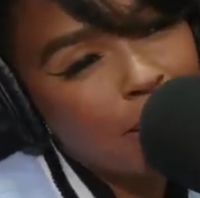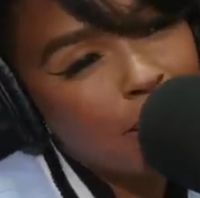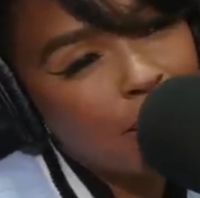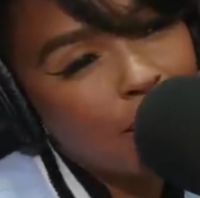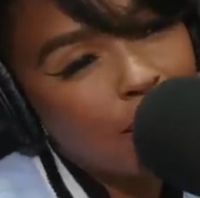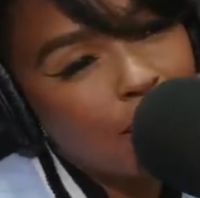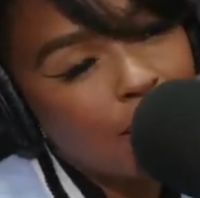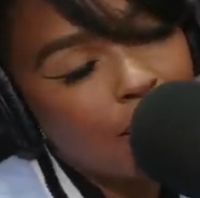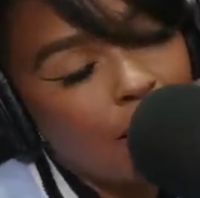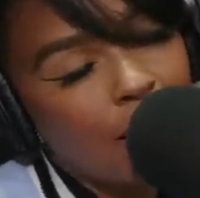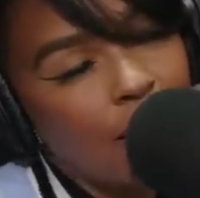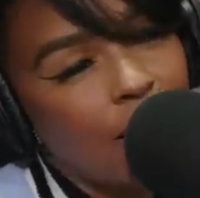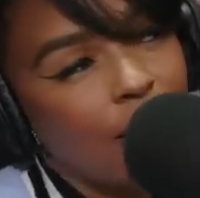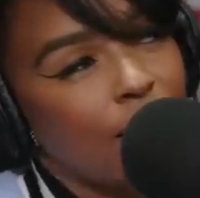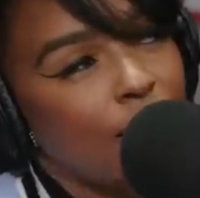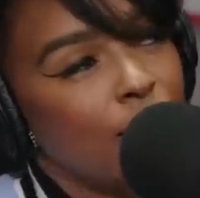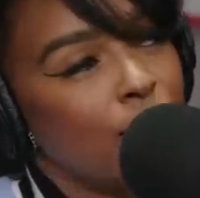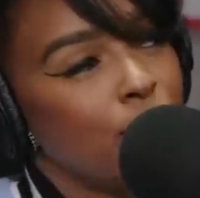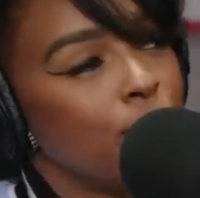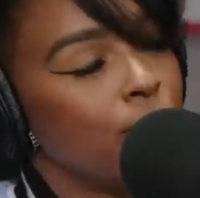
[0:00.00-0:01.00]
Yeah.
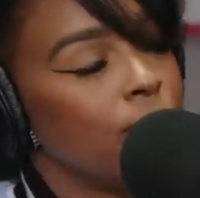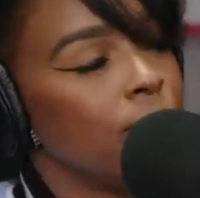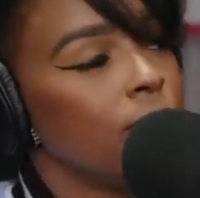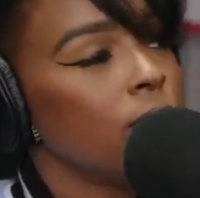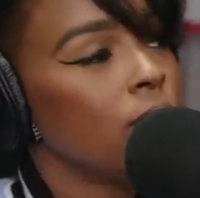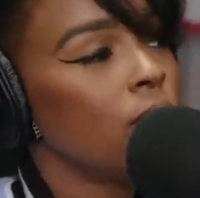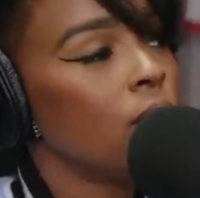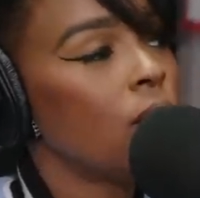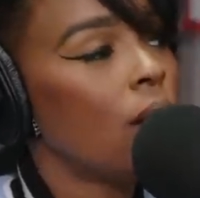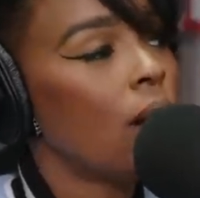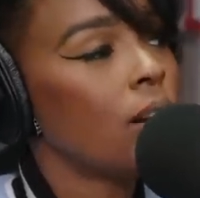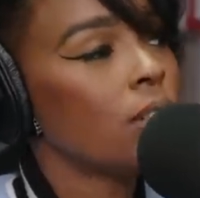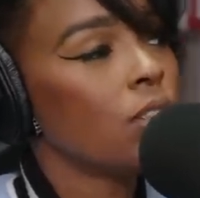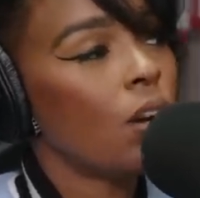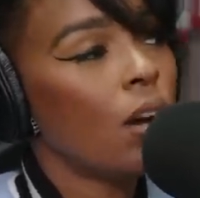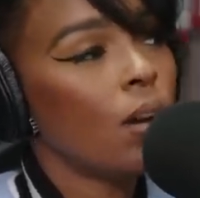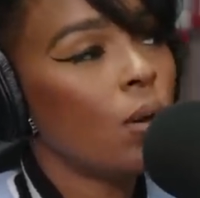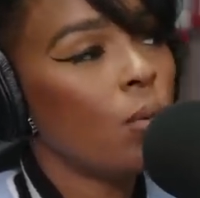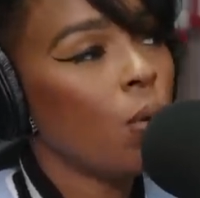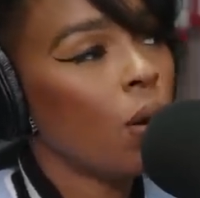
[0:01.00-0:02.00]
Um, you know, I
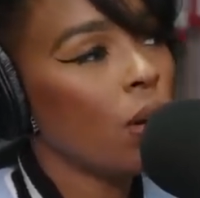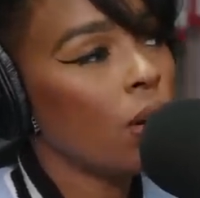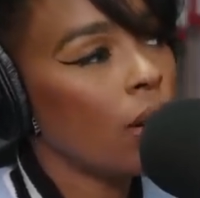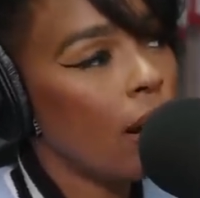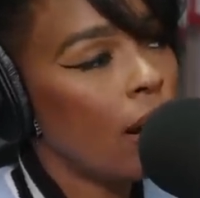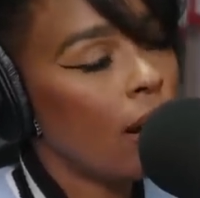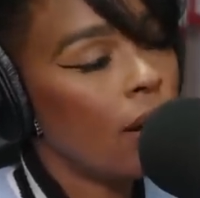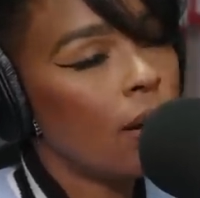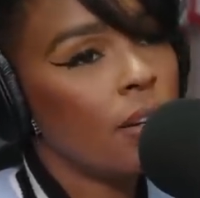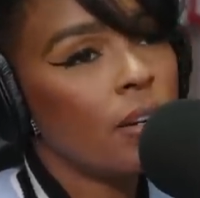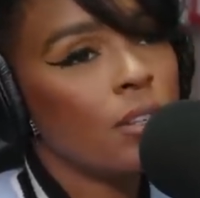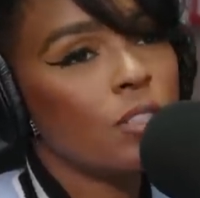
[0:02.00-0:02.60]
try to work out.